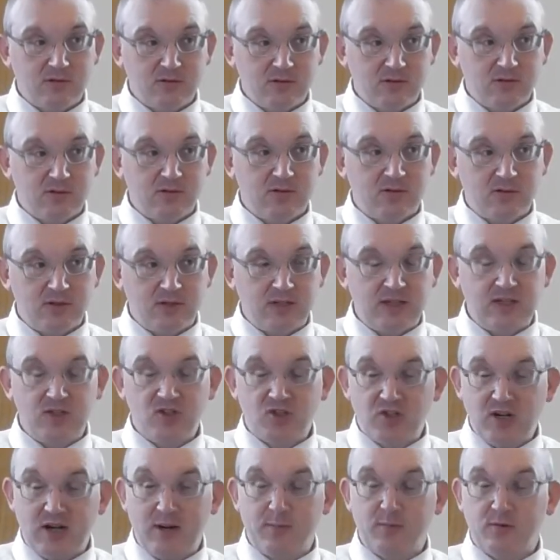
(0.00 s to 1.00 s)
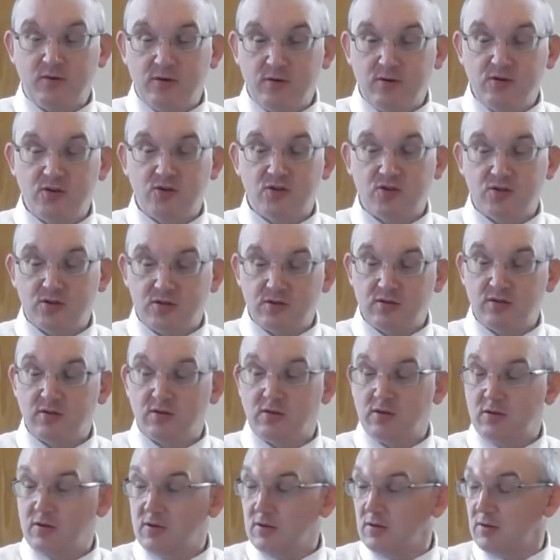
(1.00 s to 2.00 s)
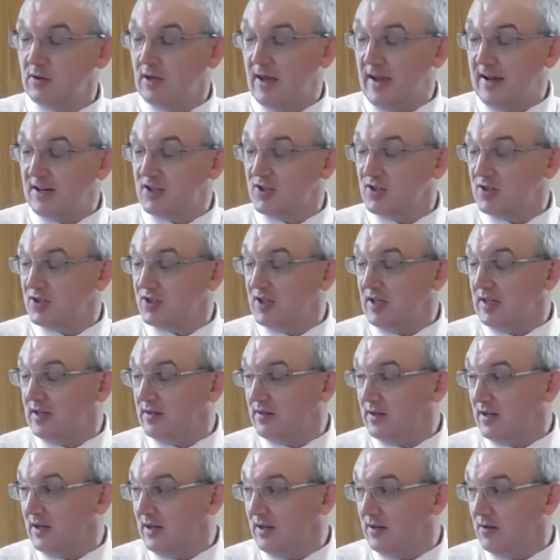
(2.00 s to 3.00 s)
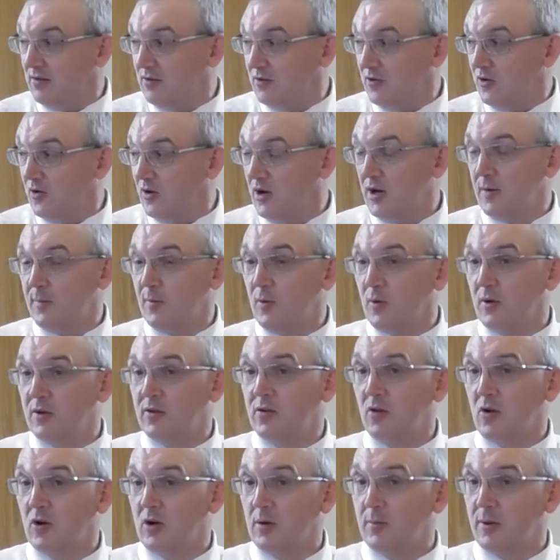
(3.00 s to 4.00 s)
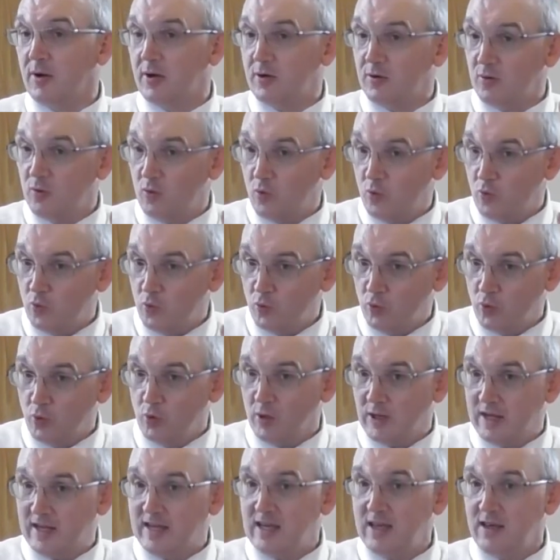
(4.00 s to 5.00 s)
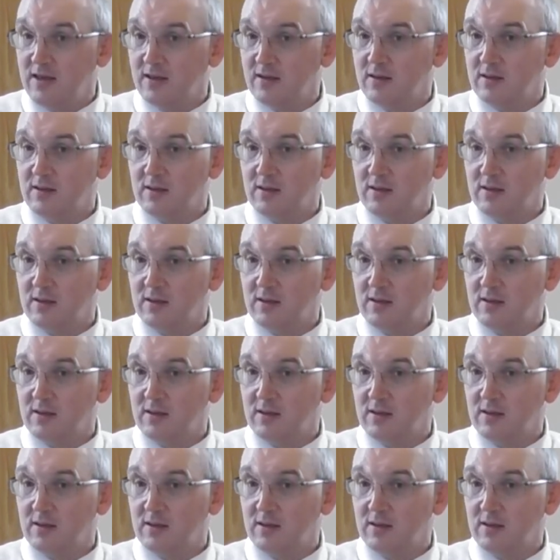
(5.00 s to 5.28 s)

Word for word: And these chapters Exodus 18, Deuteronomy 1 talk about ruling.